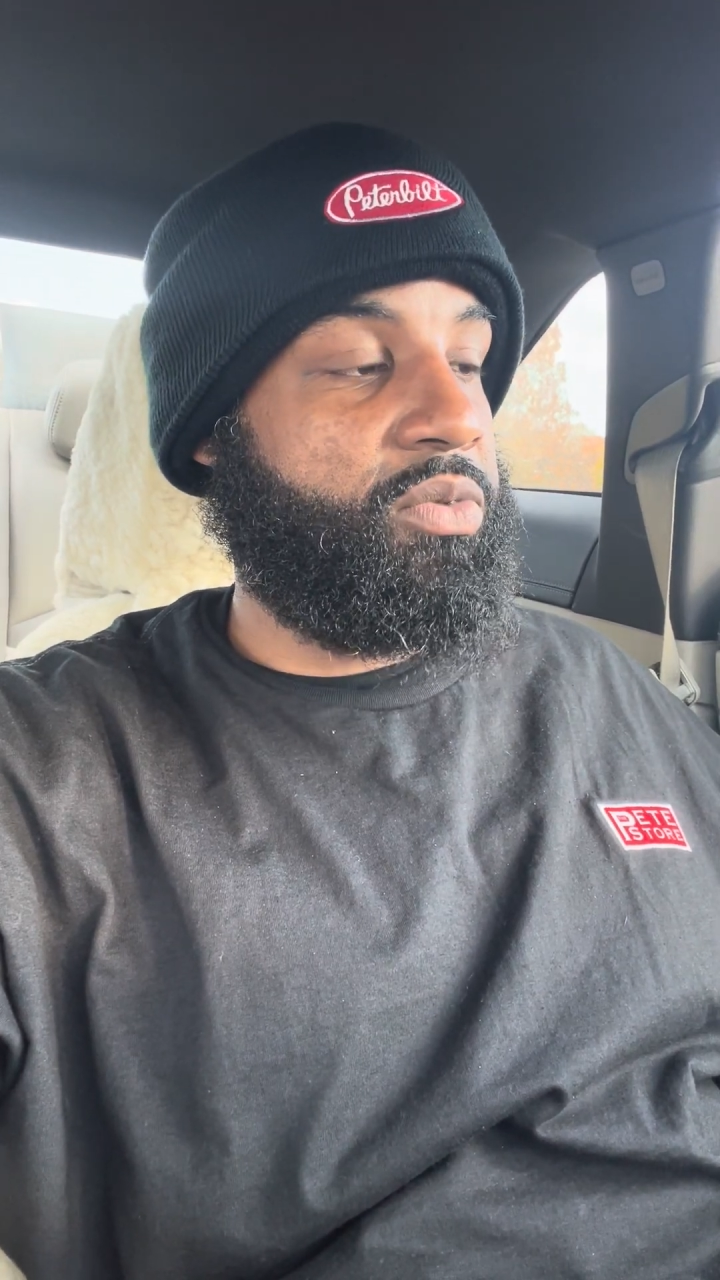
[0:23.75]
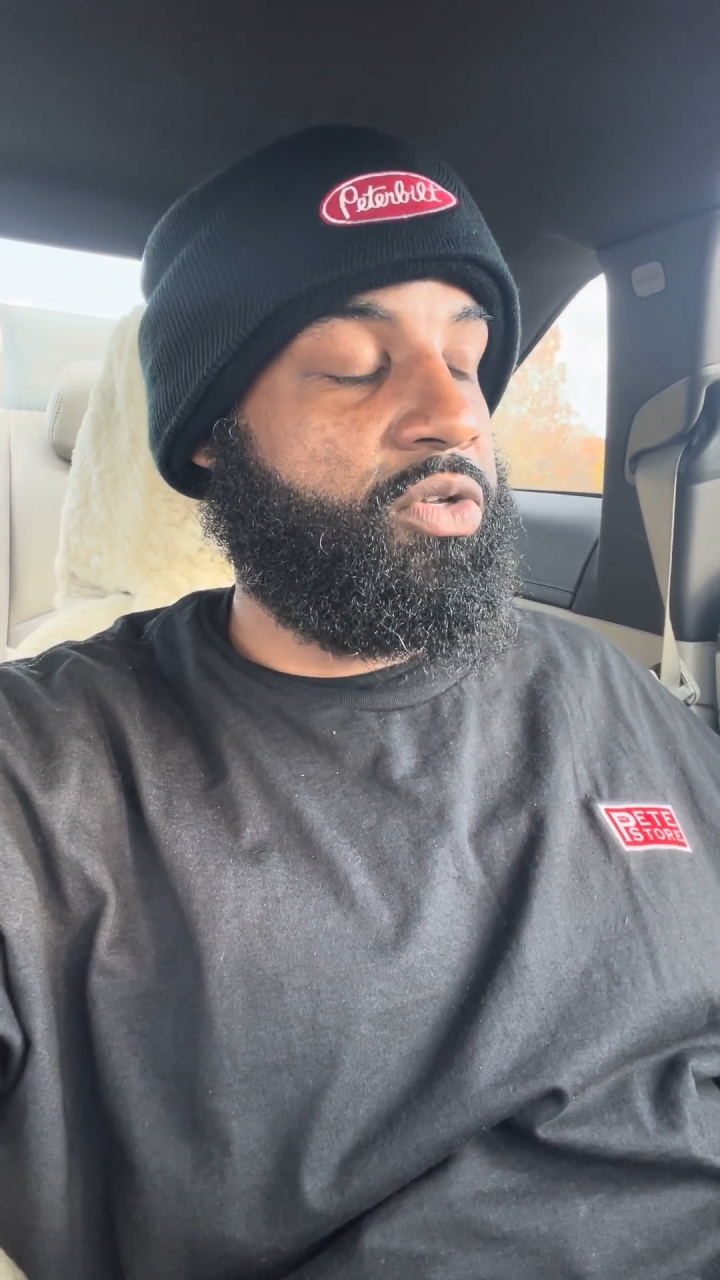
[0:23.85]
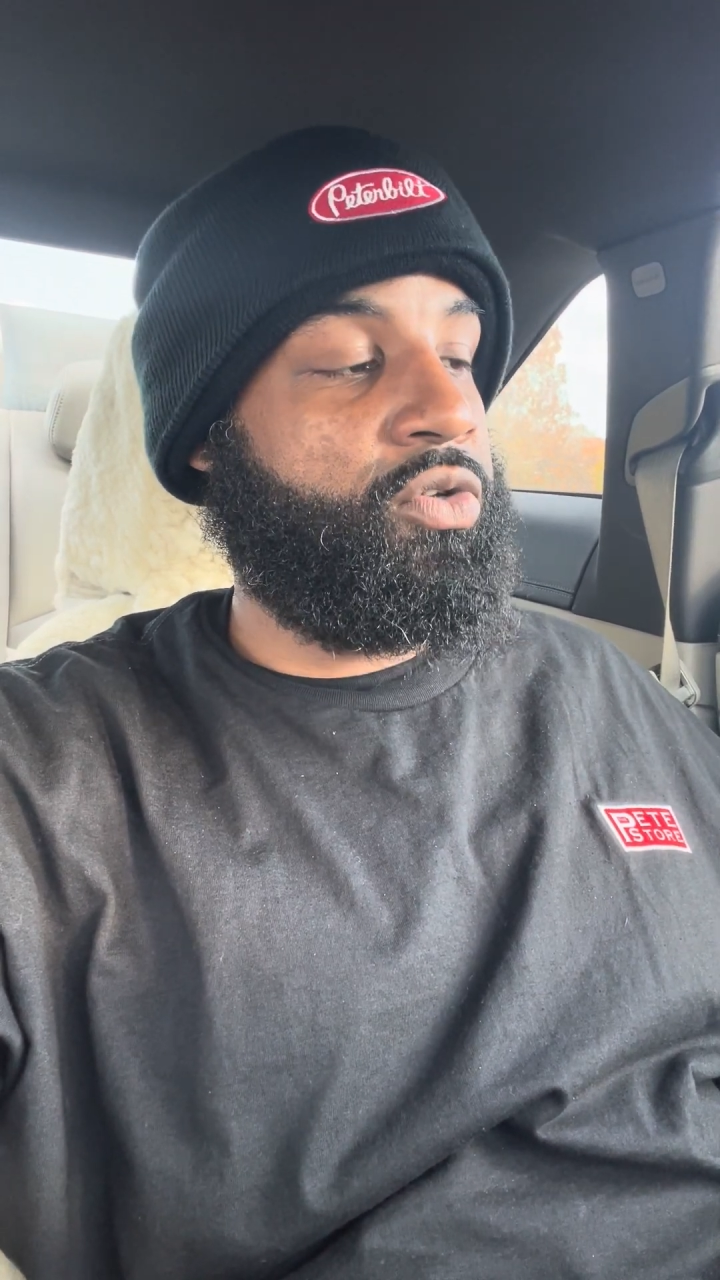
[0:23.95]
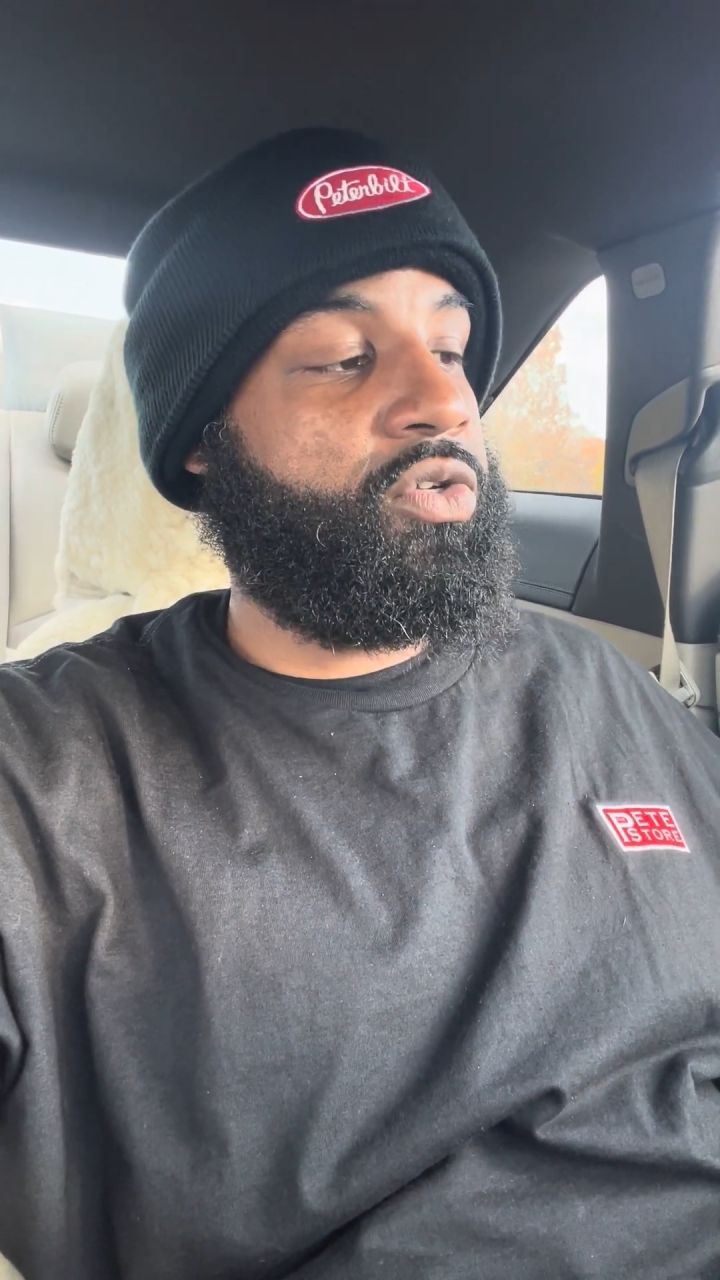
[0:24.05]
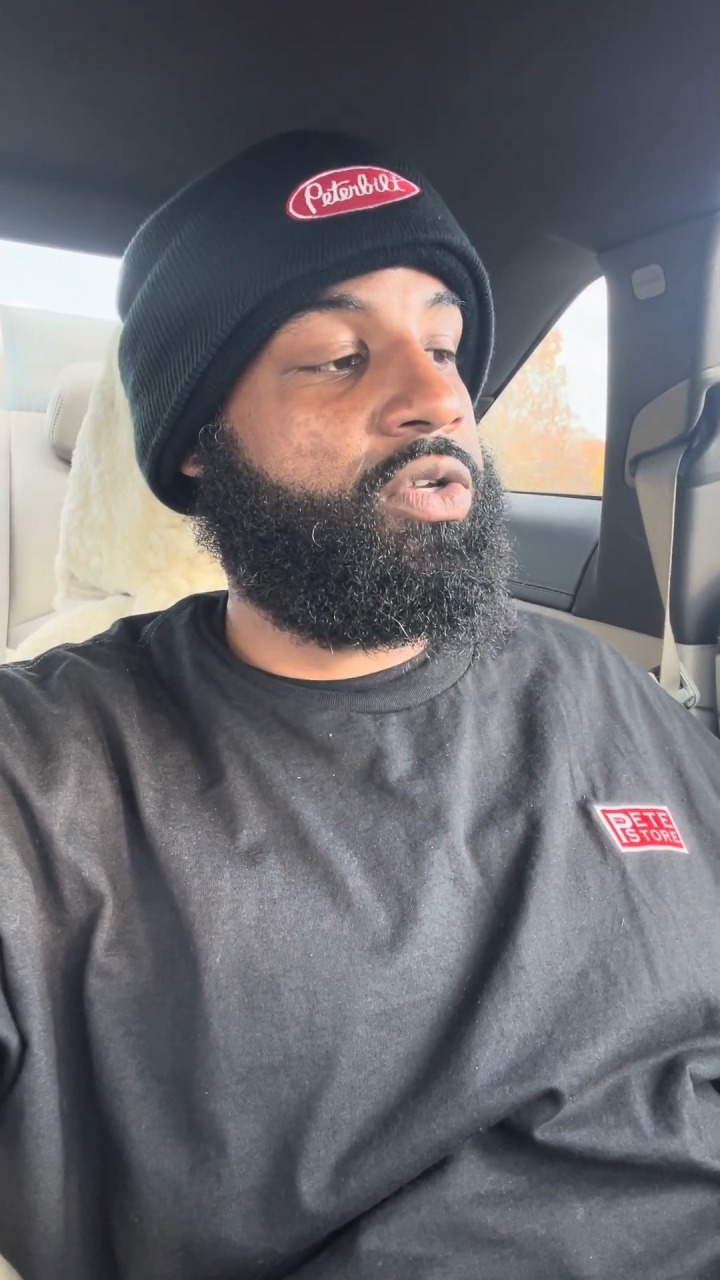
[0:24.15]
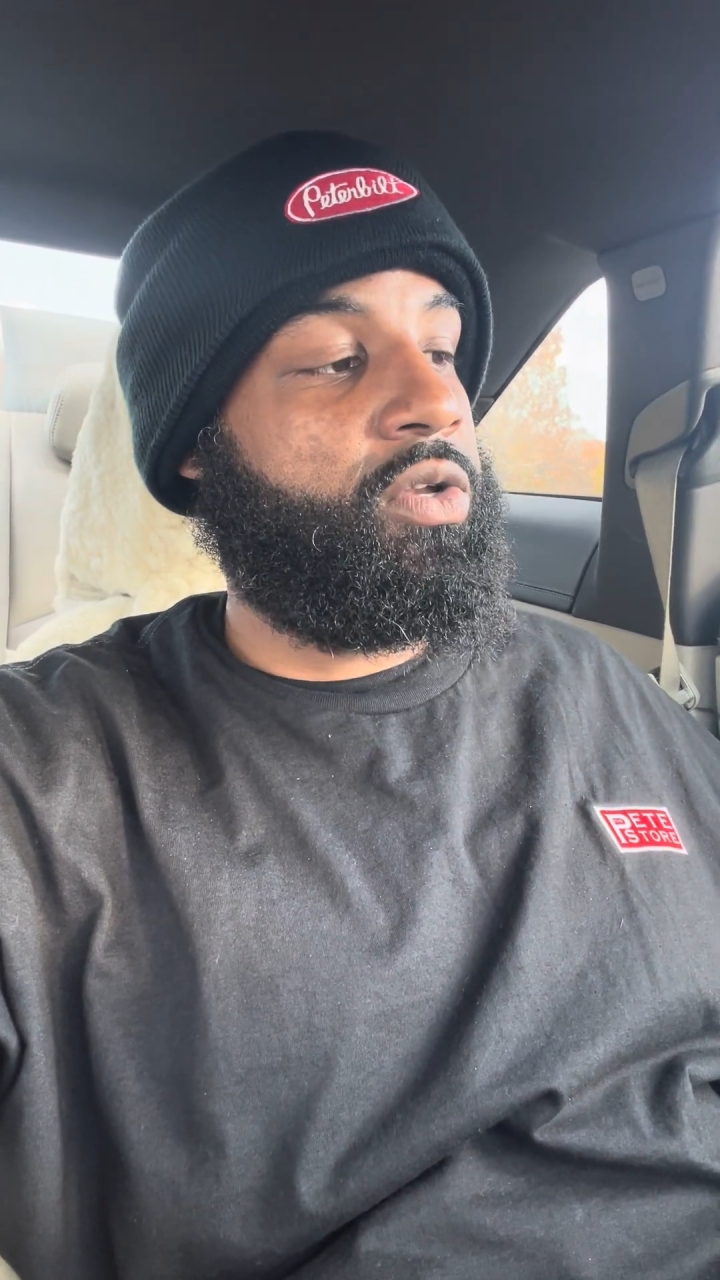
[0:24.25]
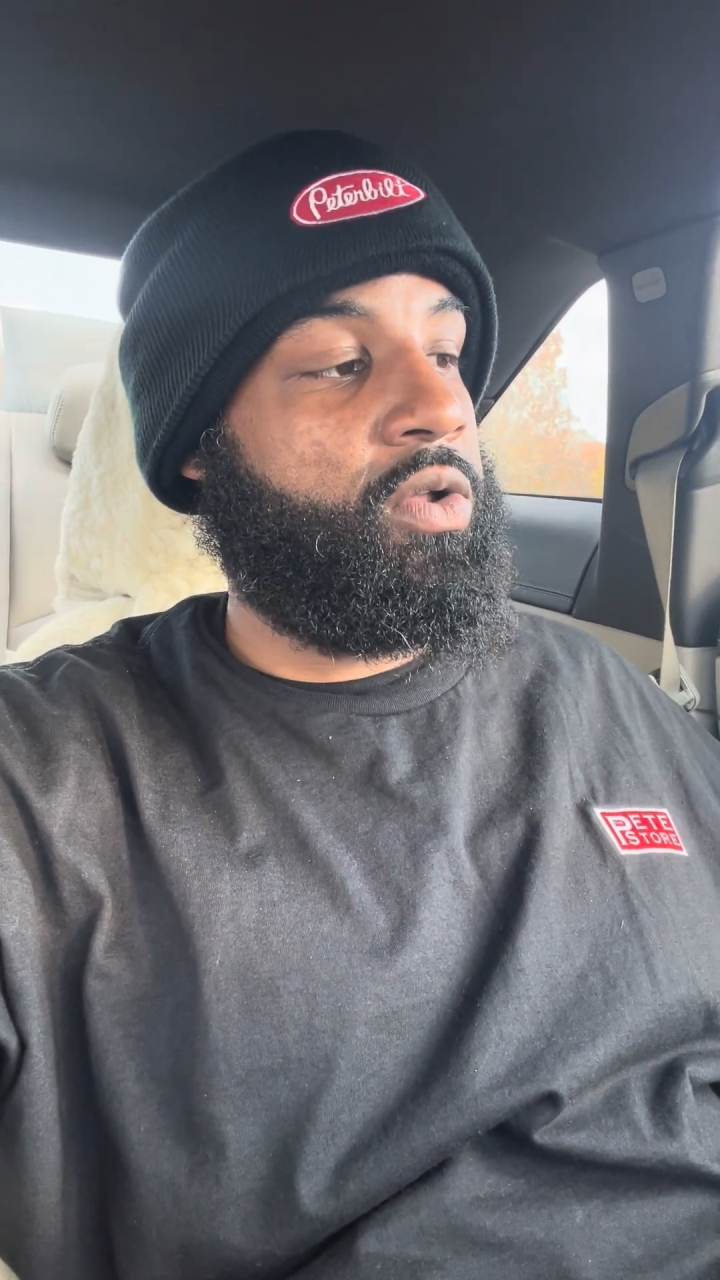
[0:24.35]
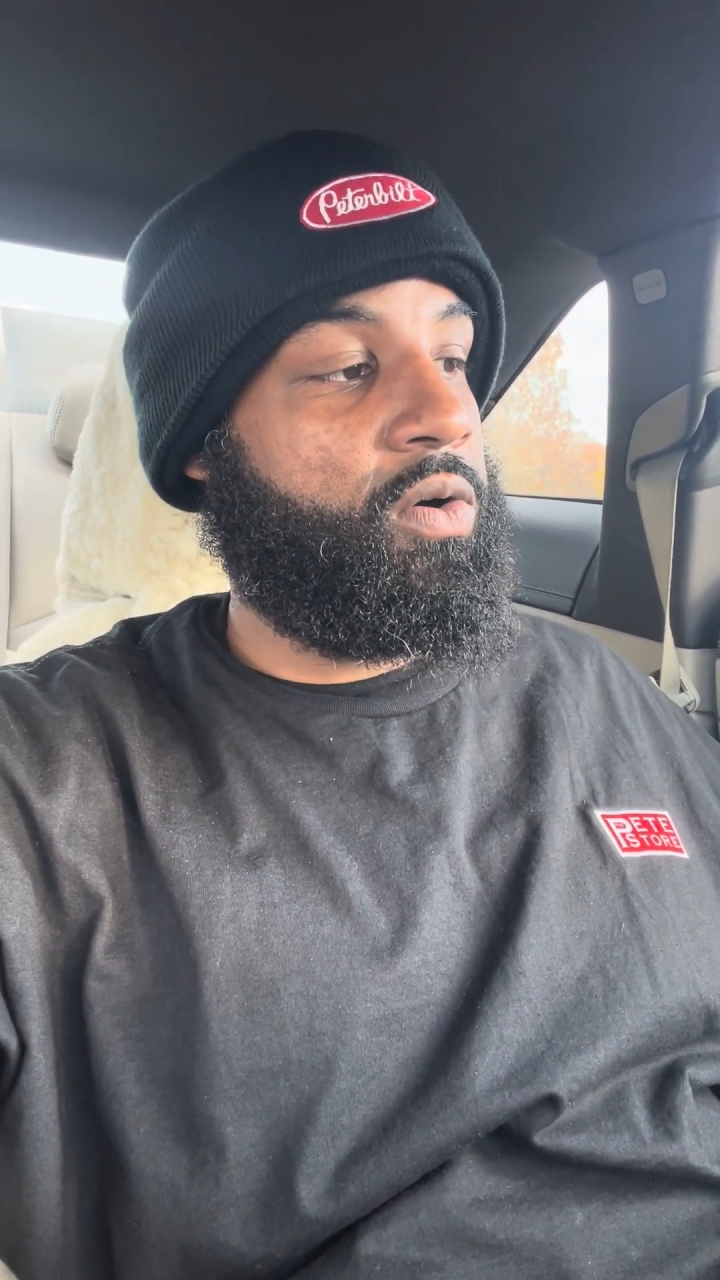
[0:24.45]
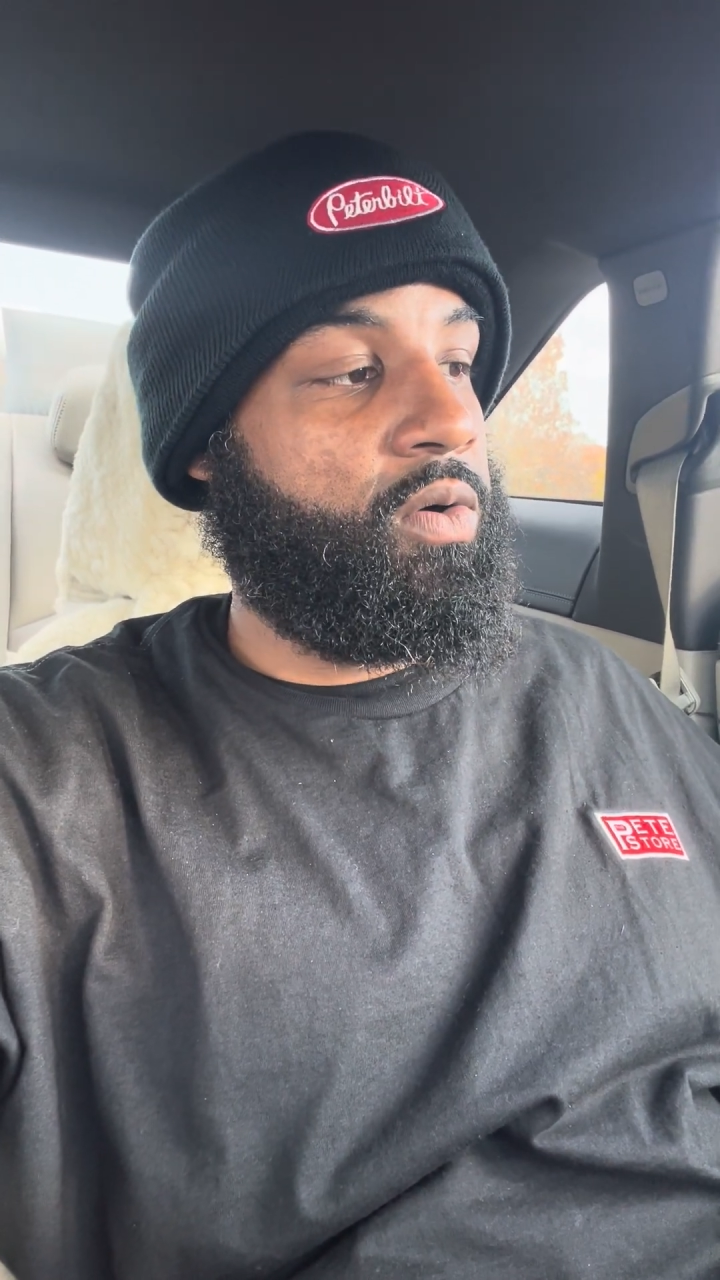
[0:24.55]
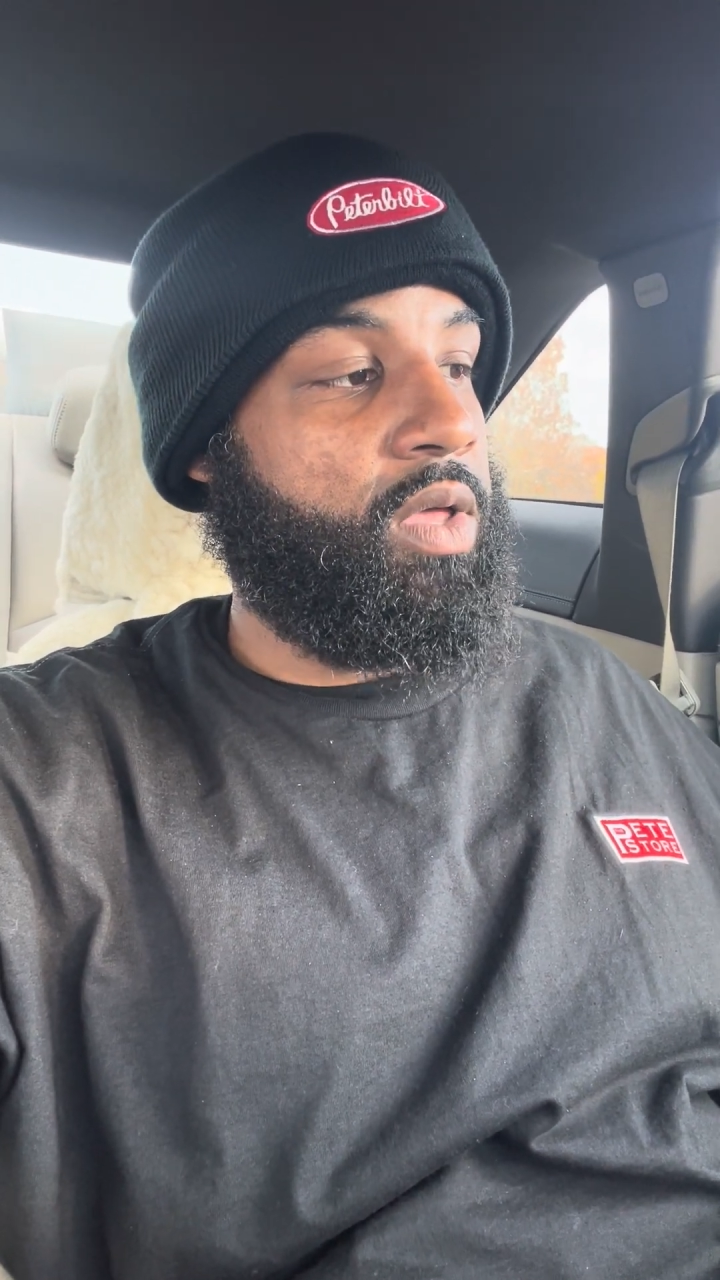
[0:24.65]
you should
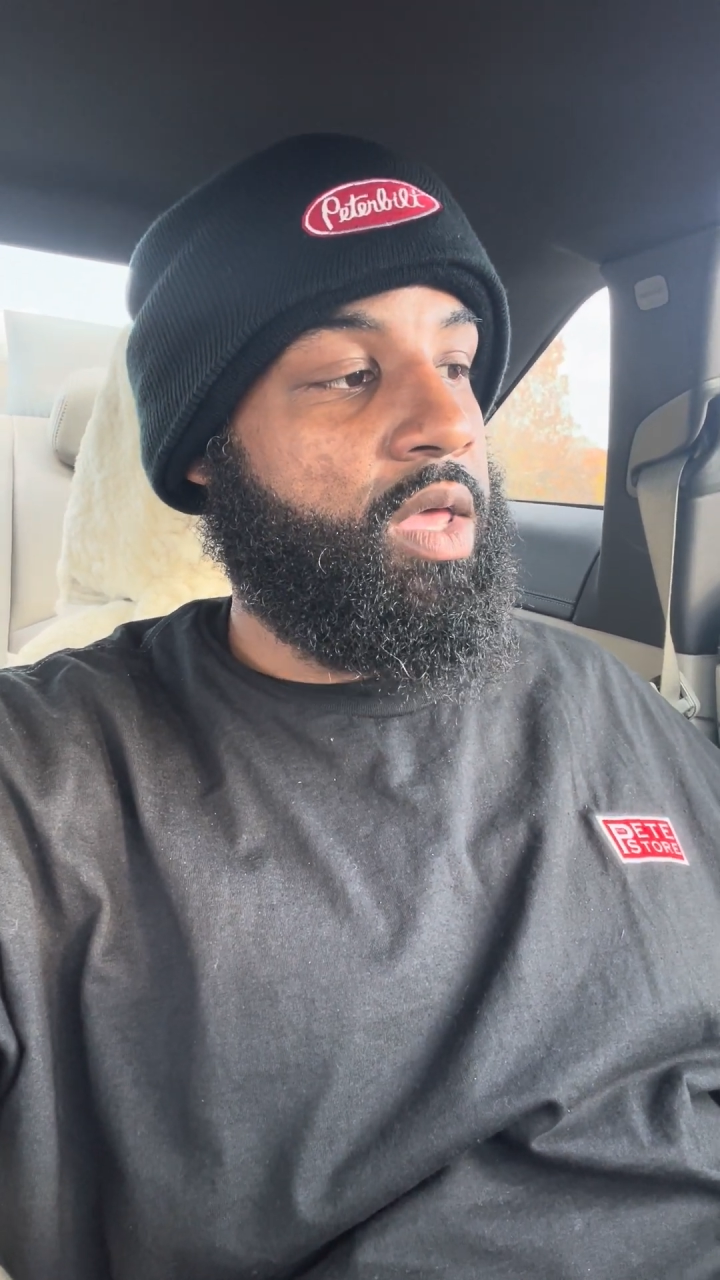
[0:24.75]
know.